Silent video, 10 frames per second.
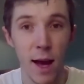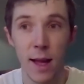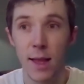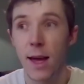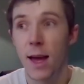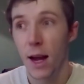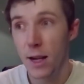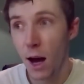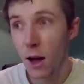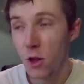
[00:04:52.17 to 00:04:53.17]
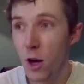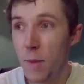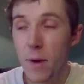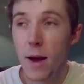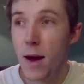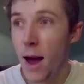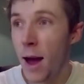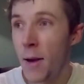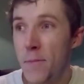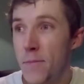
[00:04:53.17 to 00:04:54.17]
and and hardship,
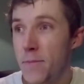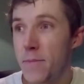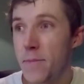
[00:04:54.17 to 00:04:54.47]
um,